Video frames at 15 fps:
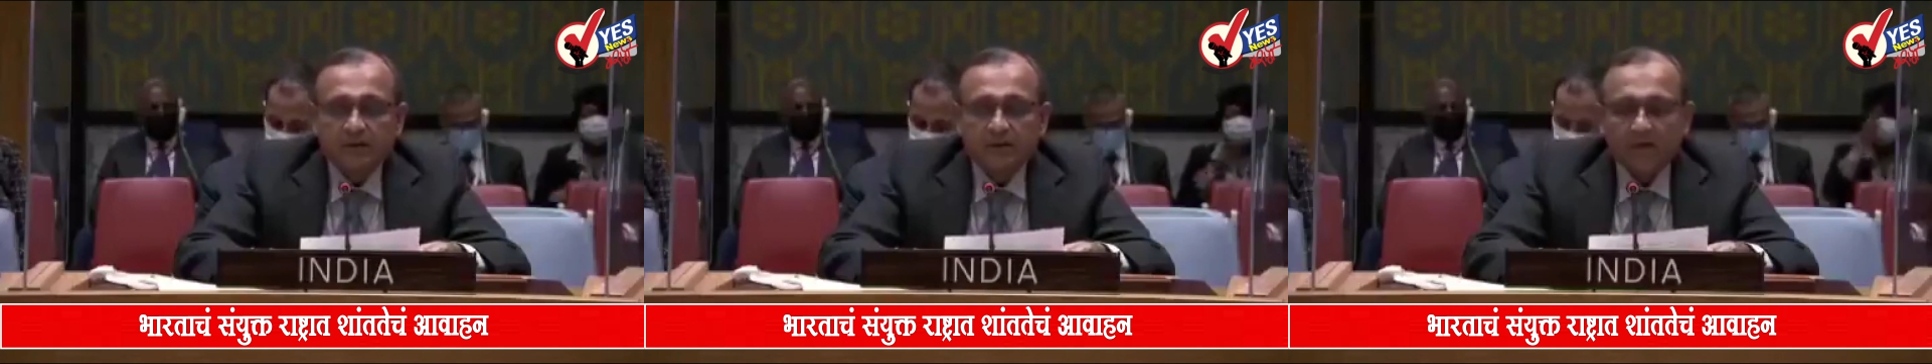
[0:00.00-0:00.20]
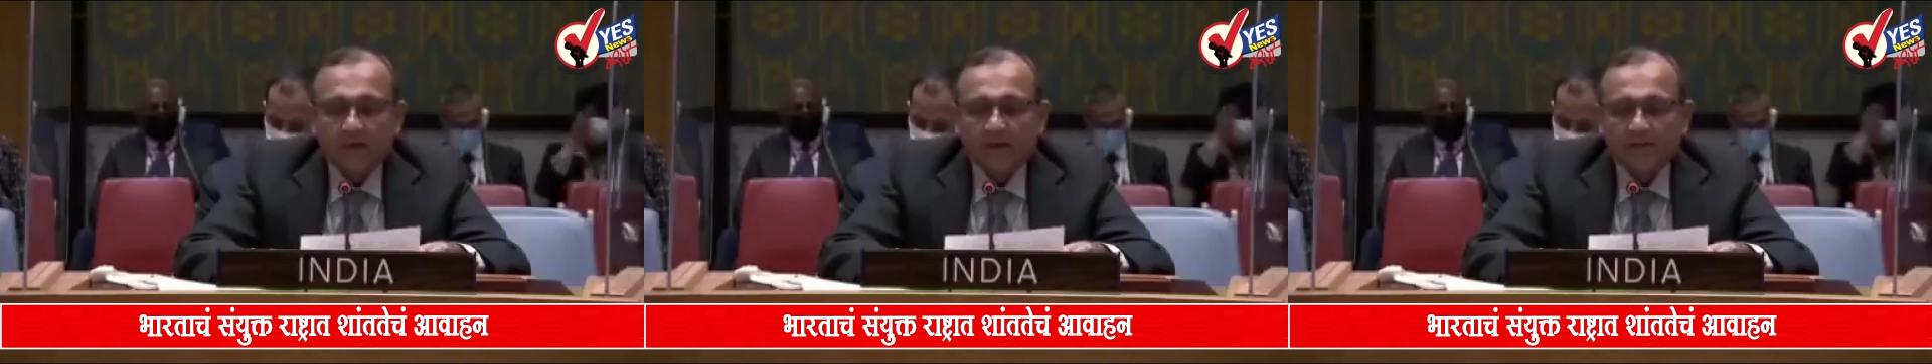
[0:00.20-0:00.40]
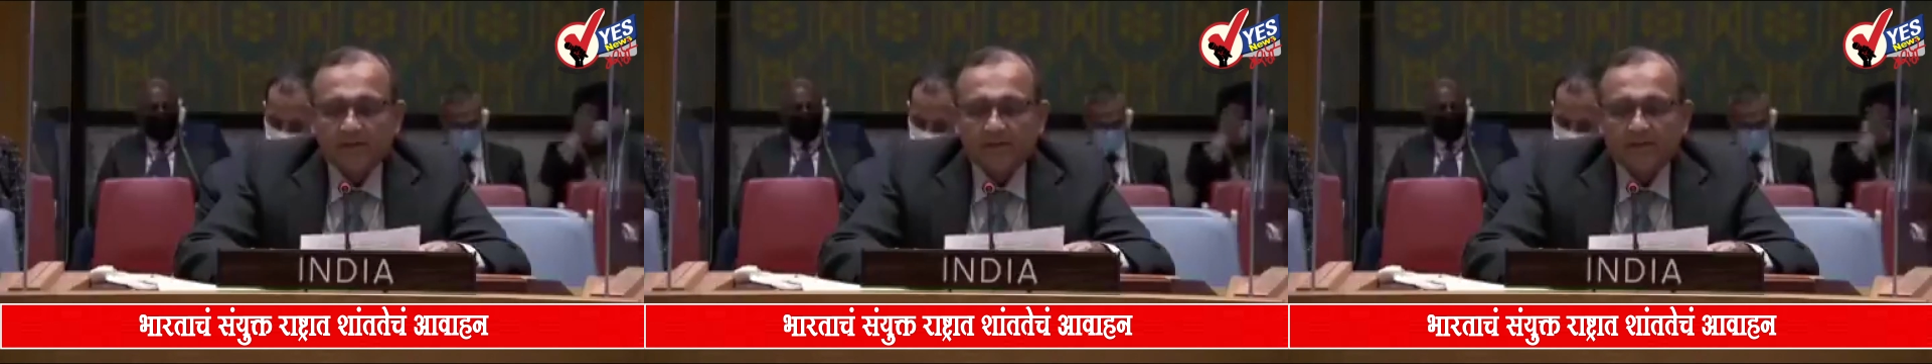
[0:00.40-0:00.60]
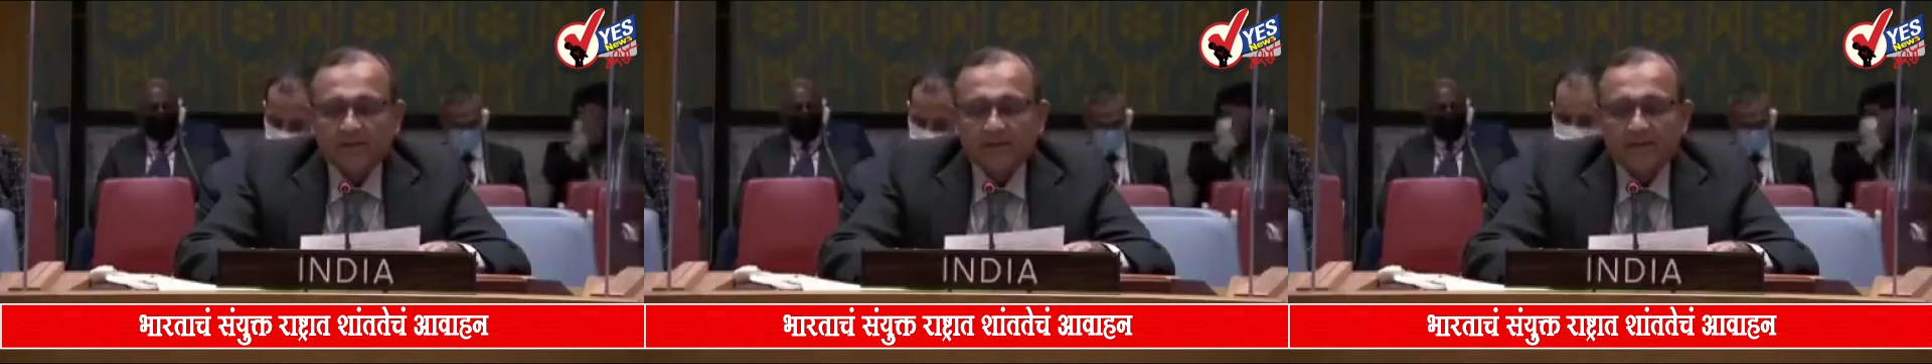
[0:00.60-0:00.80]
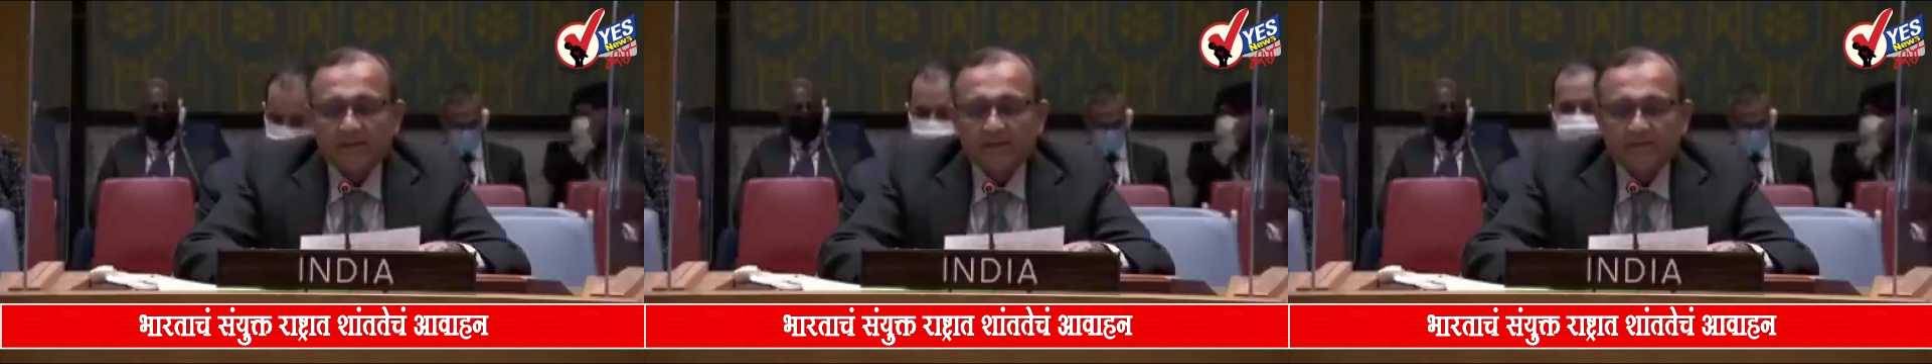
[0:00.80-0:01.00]
are
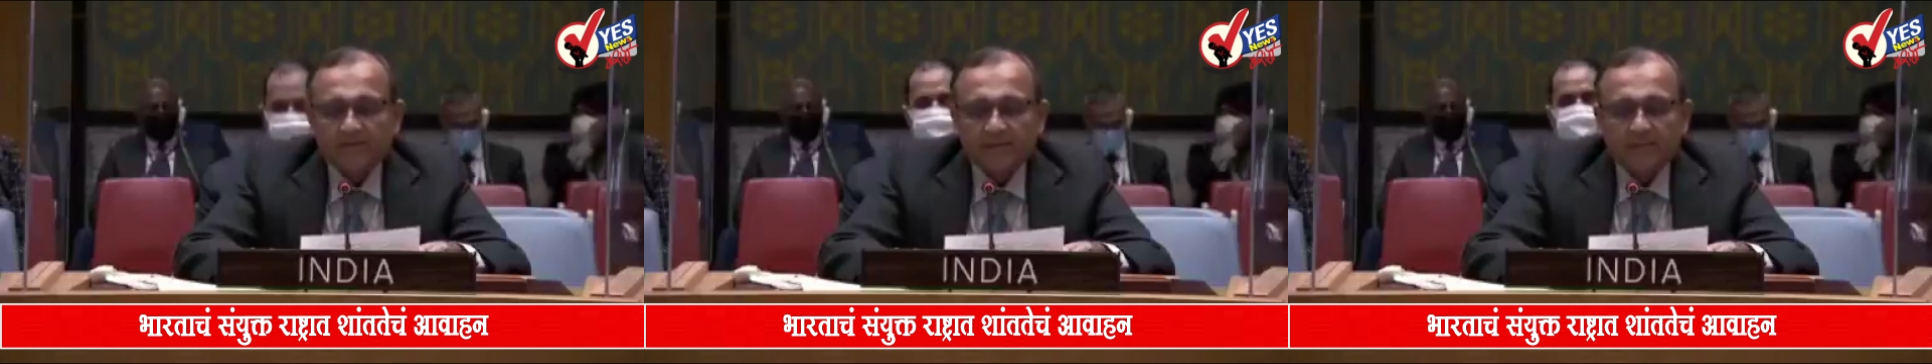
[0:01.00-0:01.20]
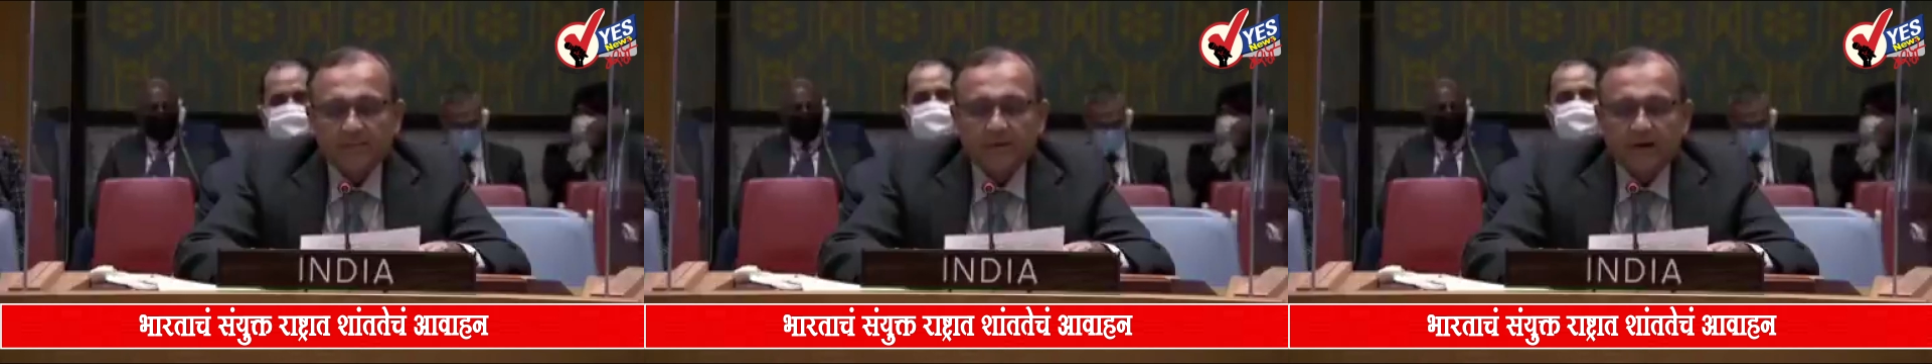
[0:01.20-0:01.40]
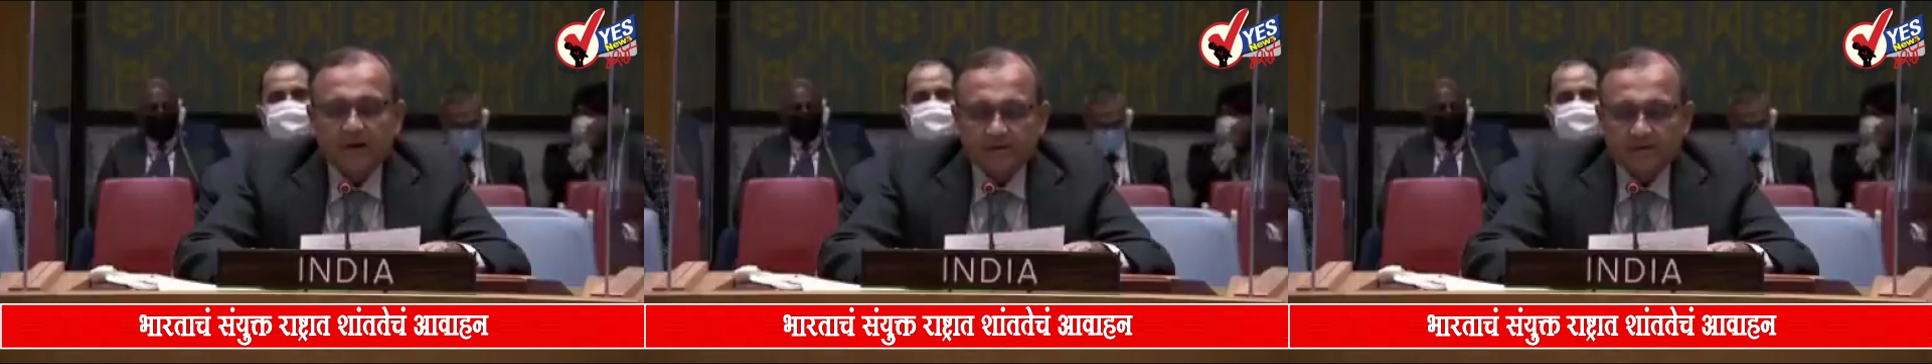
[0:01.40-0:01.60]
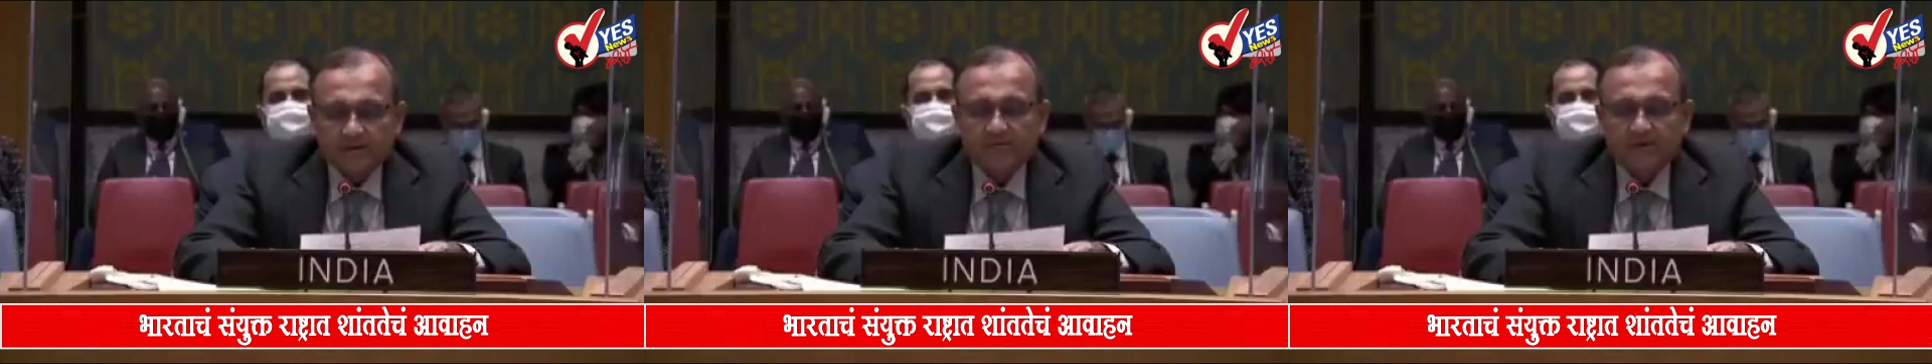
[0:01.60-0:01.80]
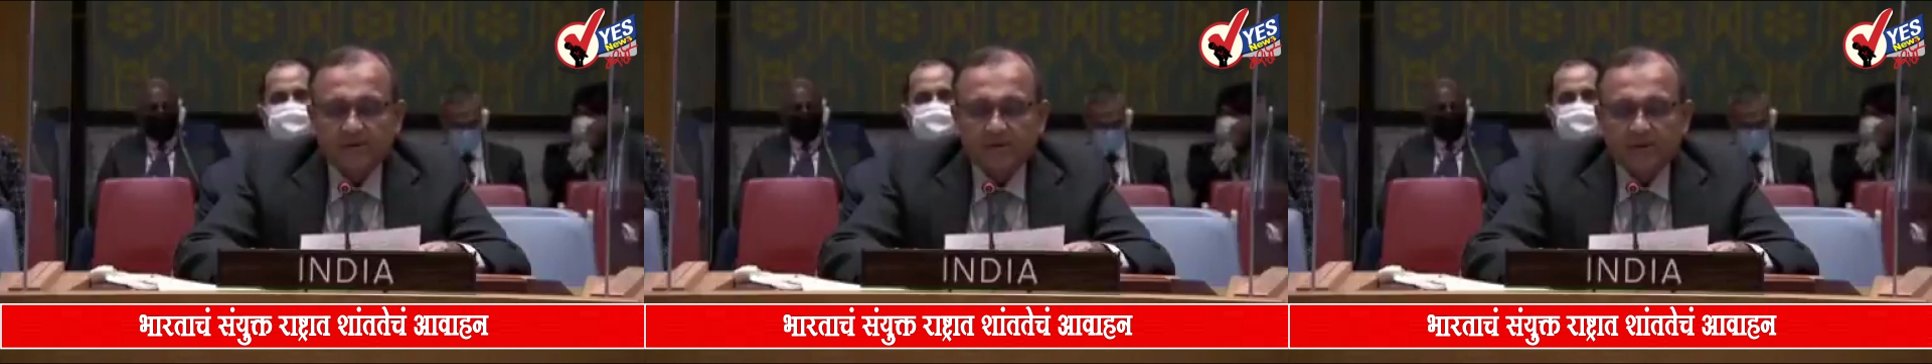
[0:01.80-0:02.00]
located in different
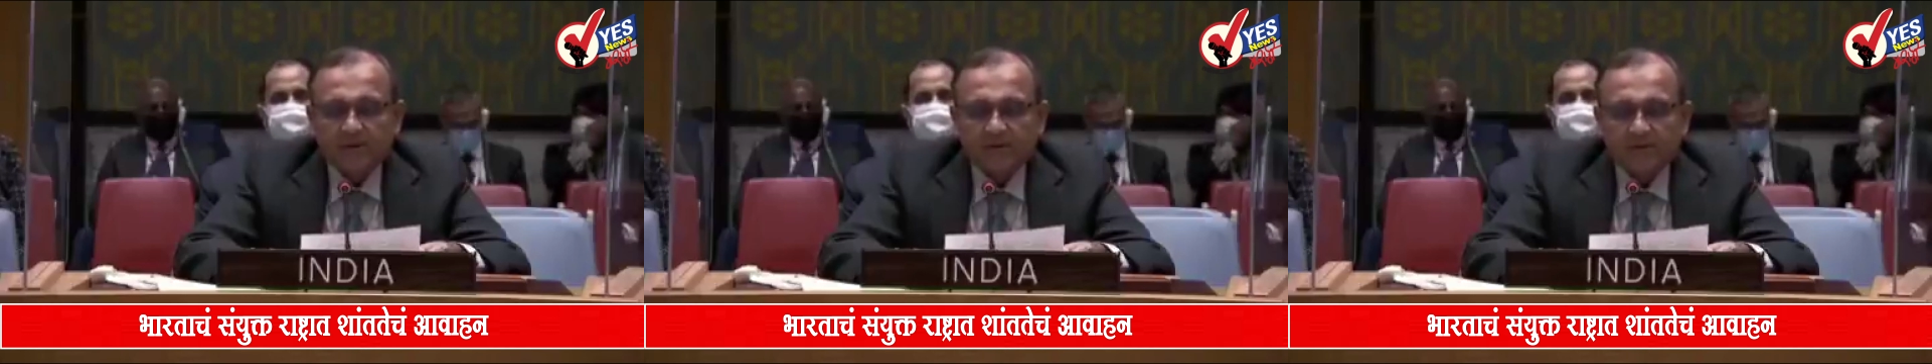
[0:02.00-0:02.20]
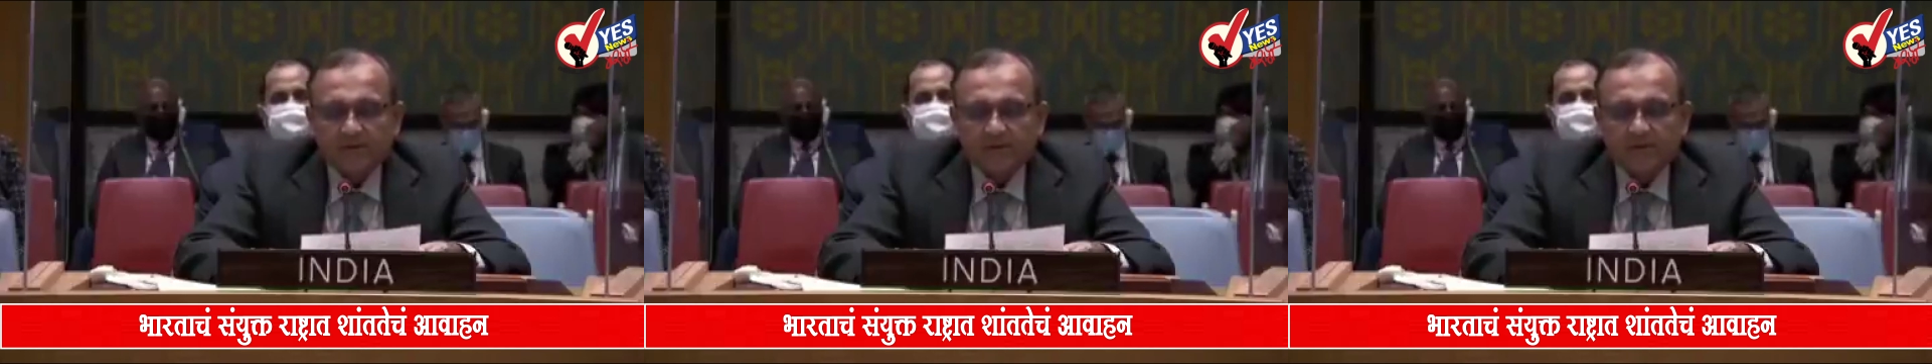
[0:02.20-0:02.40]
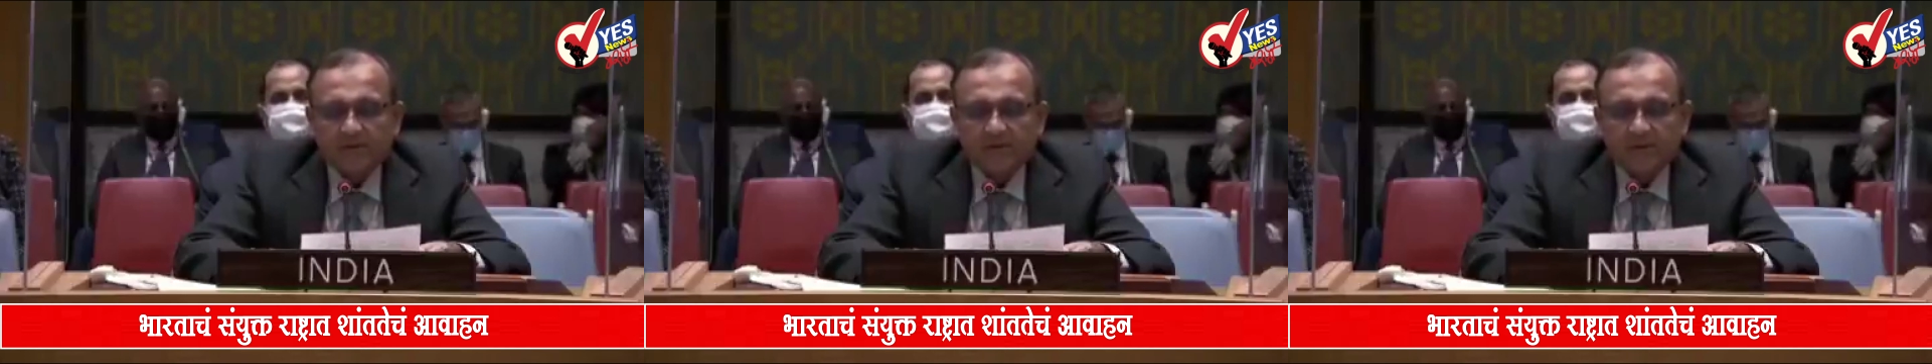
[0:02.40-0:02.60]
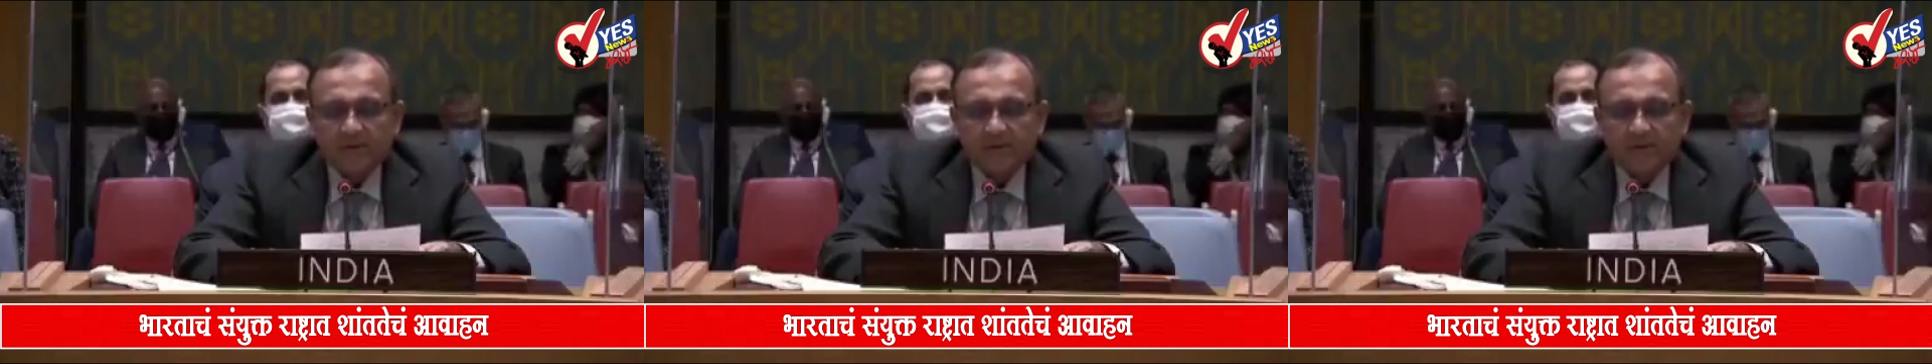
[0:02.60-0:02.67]
parts of Ukraine,